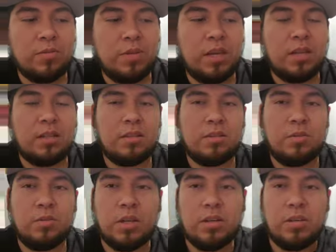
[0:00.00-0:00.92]
we hit
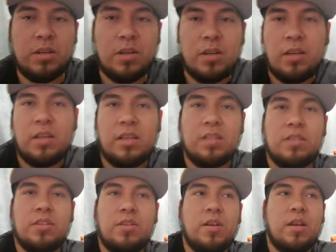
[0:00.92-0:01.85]
200 on
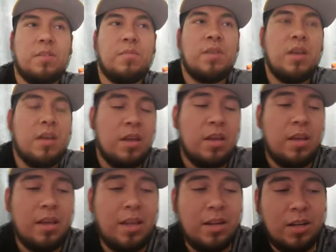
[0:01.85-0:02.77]
Instagram
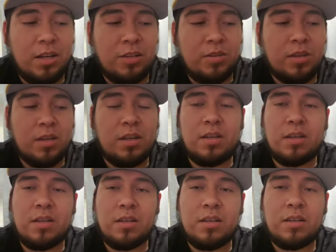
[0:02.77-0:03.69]
and 100
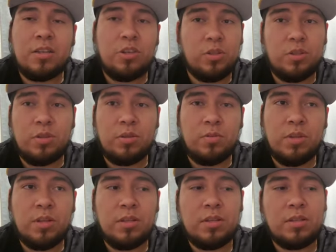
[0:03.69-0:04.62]
on YouTube.
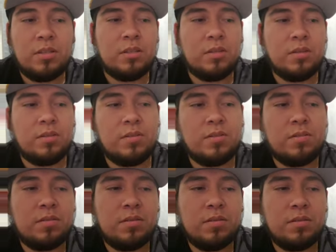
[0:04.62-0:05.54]
So,
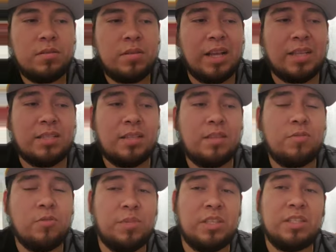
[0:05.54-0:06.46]
like I said, they
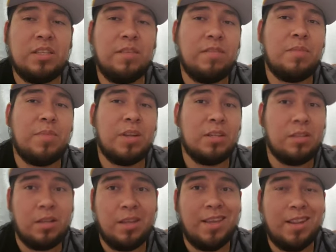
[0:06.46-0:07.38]
will be sleeved up and
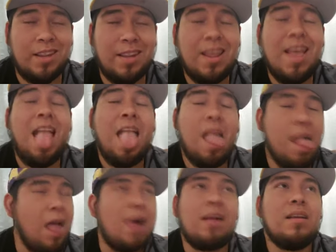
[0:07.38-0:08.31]
I'm in
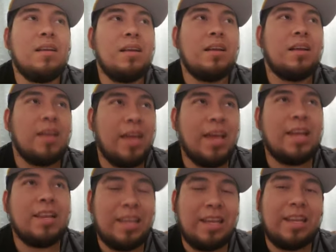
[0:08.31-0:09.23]
yeah,
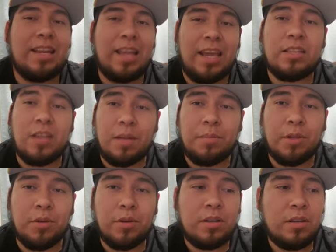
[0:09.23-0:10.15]
and in a top
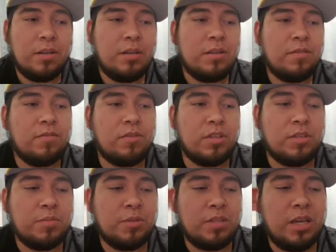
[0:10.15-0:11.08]
loader for its
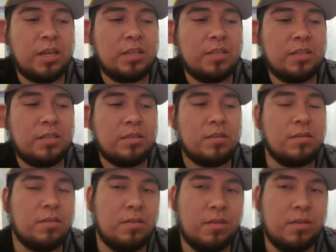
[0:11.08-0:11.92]
protection. So,